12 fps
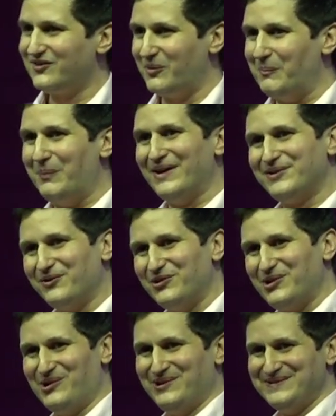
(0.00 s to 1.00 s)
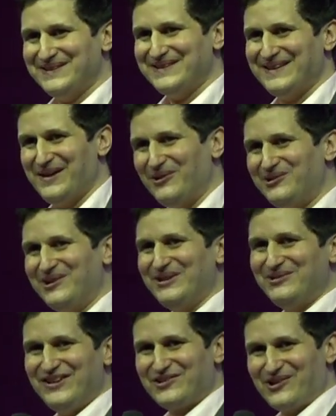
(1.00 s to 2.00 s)
some part of the co. I'm not going
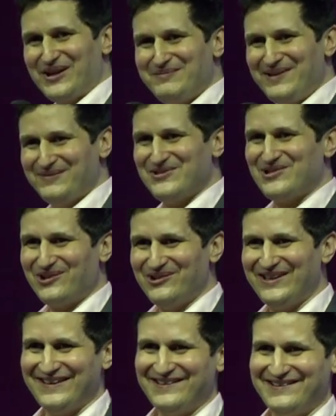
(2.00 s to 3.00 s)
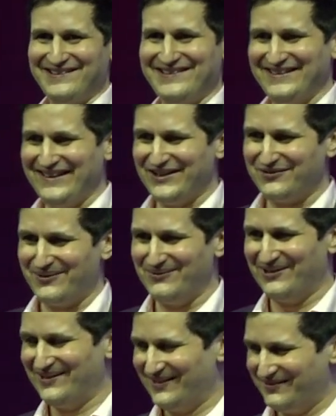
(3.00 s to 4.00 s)
to describe. I'm sure you can uh, guess from
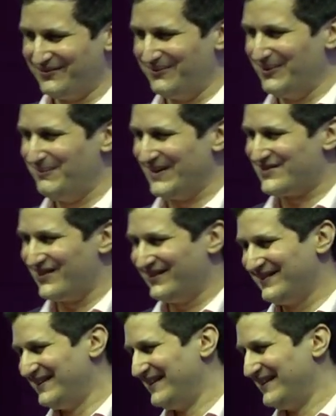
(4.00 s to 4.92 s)
the from the picture.